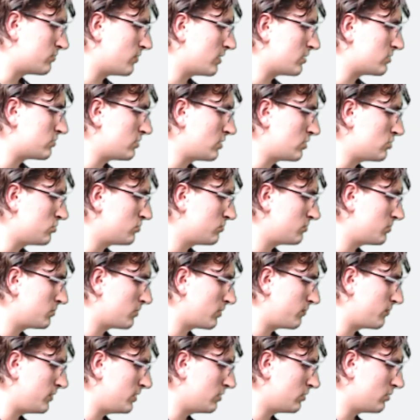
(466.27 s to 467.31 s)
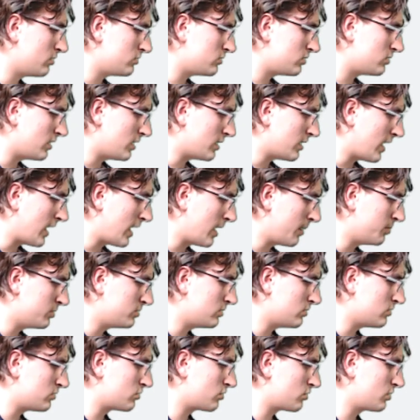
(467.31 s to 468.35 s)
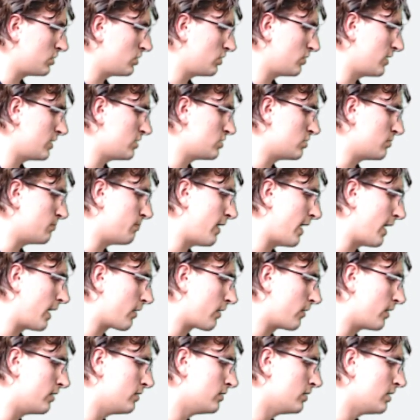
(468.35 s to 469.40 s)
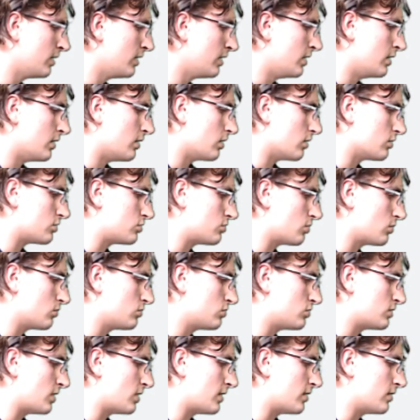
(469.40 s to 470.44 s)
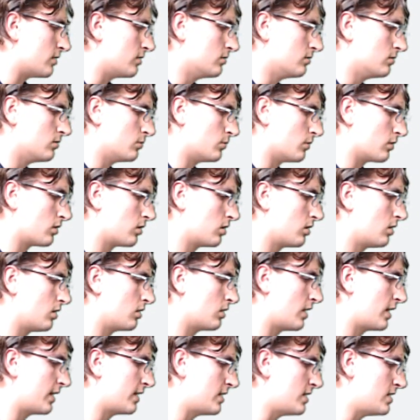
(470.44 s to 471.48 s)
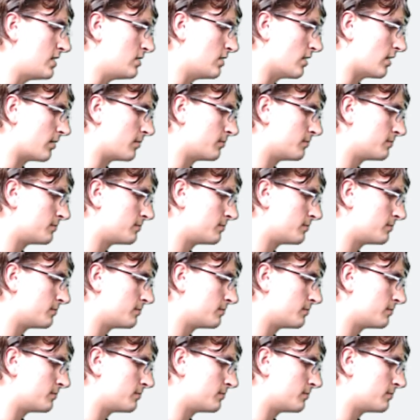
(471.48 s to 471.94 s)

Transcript: essentially reveals an opposite circulation pattern associated with La Nina.